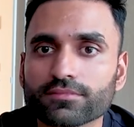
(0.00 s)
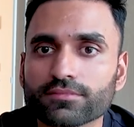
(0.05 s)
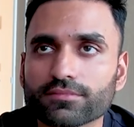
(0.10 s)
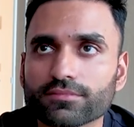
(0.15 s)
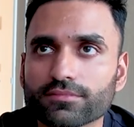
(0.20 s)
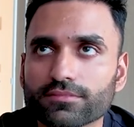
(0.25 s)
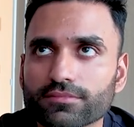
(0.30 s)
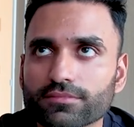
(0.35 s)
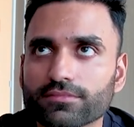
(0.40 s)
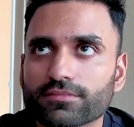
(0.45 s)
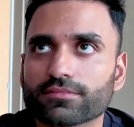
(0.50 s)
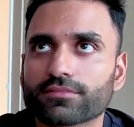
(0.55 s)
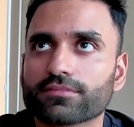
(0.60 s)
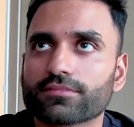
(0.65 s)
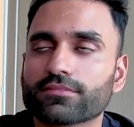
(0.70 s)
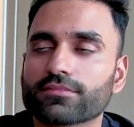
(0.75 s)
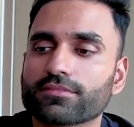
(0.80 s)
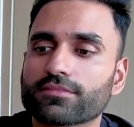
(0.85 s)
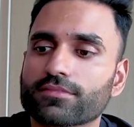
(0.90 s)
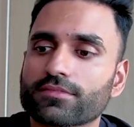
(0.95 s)

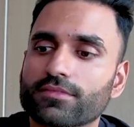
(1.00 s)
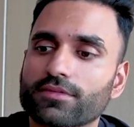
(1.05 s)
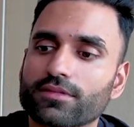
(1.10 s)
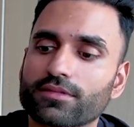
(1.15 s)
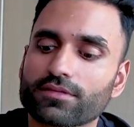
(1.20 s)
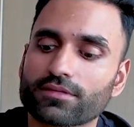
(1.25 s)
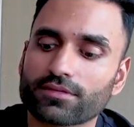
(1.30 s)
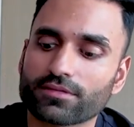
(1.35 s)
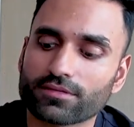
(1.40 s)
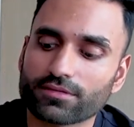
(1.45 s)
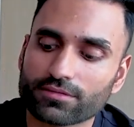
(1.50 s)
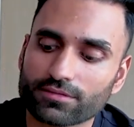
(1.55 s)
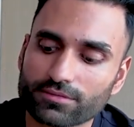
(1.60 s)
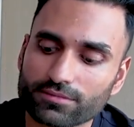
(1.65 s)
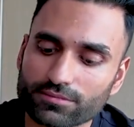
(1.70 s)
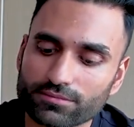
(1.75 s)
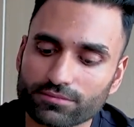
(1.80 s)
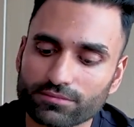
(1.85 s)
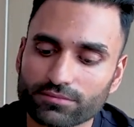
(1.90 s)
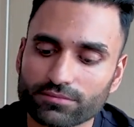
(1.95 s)

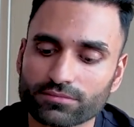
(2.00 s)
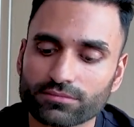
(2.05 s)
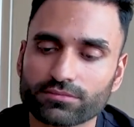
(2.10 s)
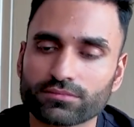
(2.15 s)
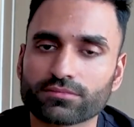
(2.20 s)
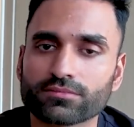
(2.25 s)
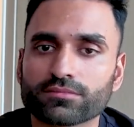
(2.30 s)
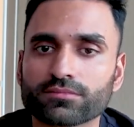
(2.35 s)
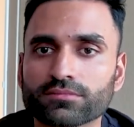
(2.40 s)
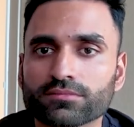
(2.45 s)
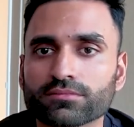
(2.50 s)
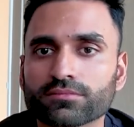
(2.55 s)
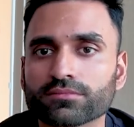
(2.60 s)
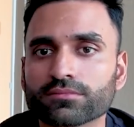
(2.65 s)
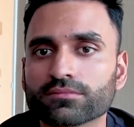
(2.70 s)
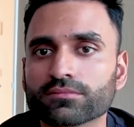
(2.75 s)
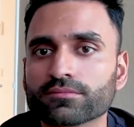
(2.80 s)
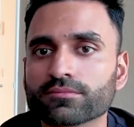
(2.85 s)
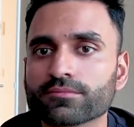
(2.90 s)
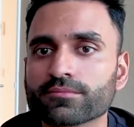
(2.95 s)

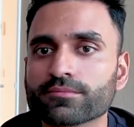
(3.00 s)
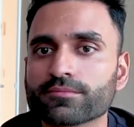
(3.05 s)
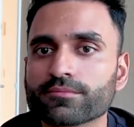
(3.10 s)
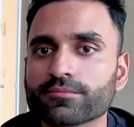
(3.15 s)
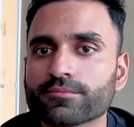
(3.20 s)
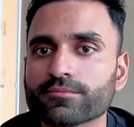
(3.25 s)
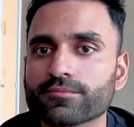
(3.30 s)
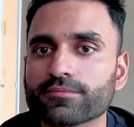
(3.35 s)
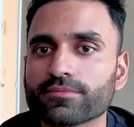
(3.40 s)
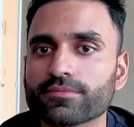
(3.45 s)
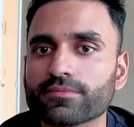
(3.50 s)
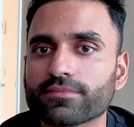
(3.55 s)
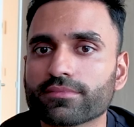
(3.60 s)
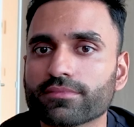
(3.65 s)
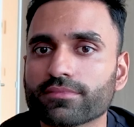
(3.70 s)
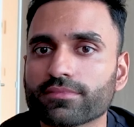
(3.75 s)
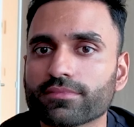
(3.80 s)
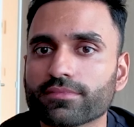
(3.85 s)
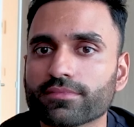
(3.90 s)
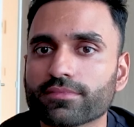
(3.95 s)

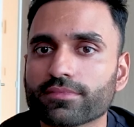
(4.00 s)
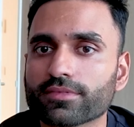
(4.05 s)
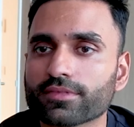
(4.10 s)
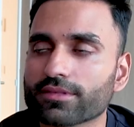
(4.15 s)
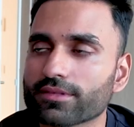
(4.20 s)
[no speech]